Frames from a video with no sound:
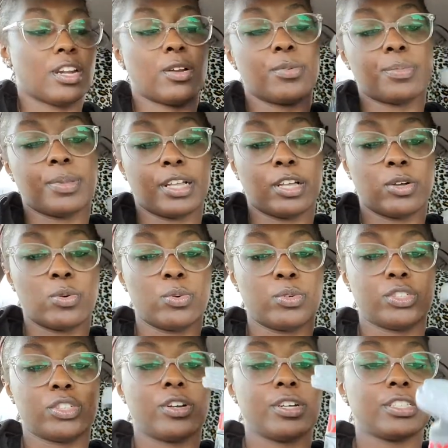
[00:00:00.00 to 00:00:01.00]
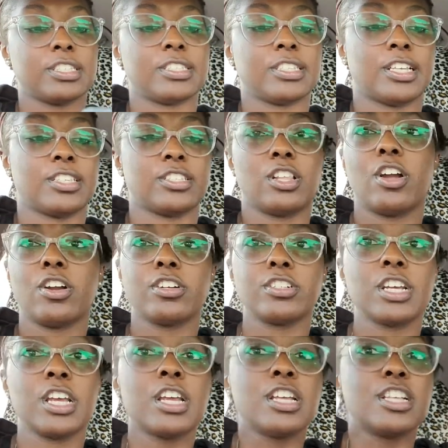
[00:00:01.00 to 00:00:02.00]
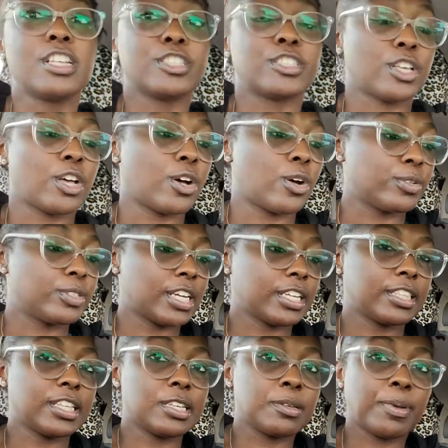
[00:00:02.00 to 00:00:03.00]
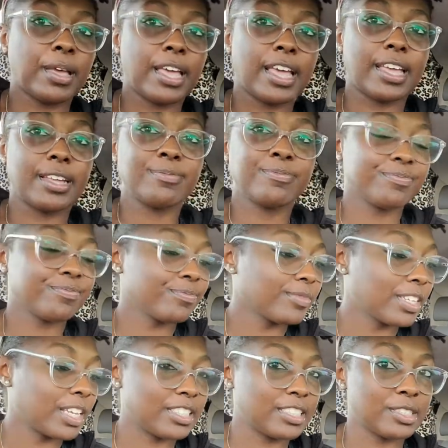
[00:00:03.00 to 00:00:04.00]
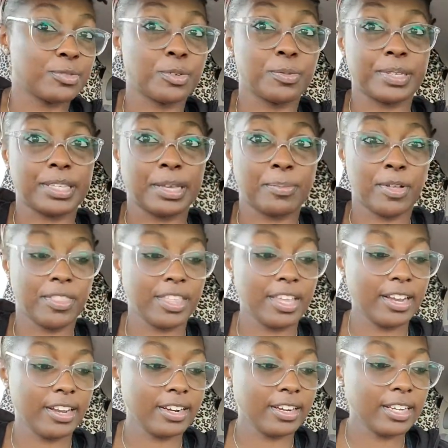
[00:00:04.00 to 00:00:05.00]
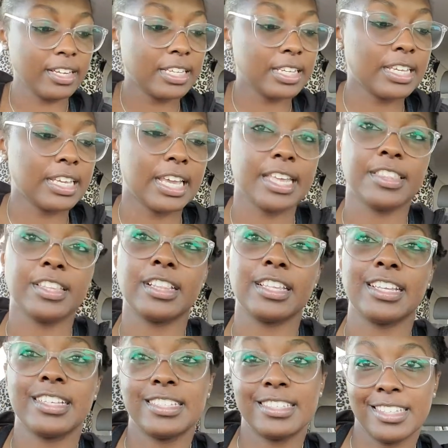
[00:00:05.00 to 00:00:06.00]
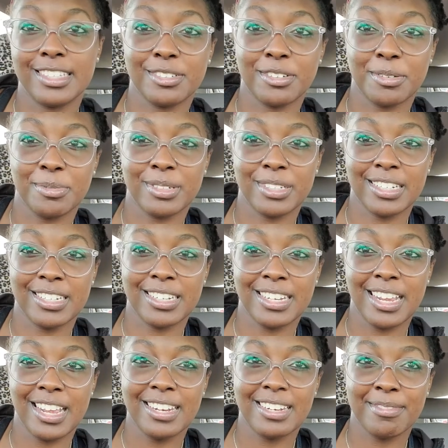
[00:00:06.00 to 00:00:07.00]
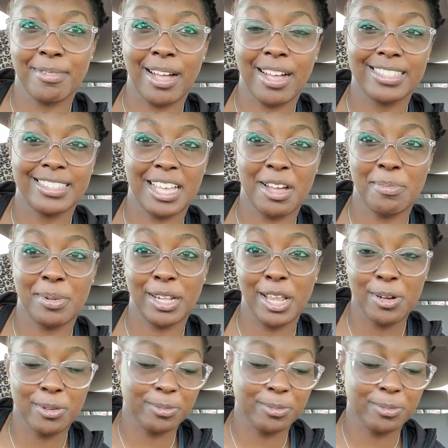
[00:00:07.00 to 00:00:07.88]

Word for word: it would be like a cool shirt. It's a size large. So check the eBay, because it will be up on there in the link description box down below.